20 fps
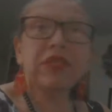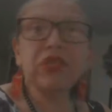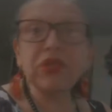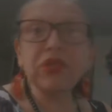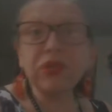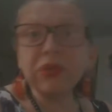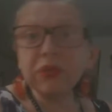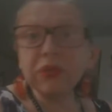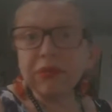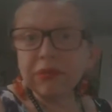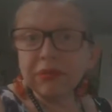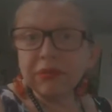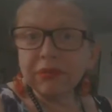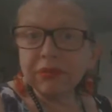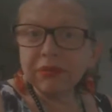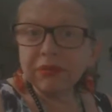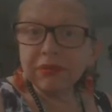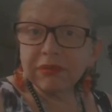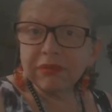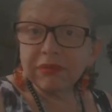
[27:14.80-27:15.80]
true,
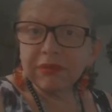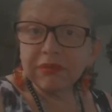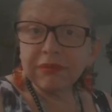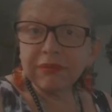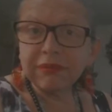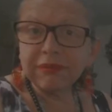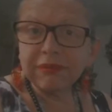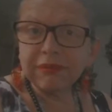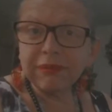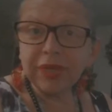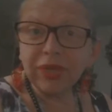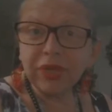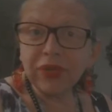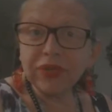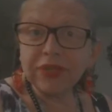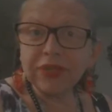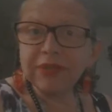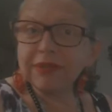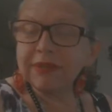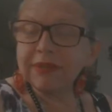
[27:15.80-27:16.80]

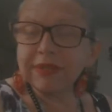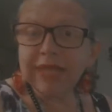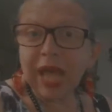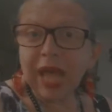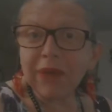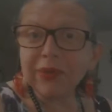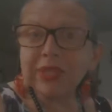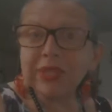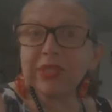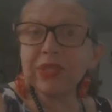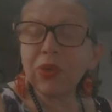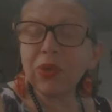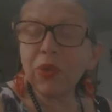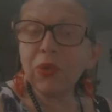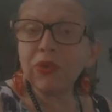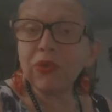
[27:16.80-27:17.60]
because that was so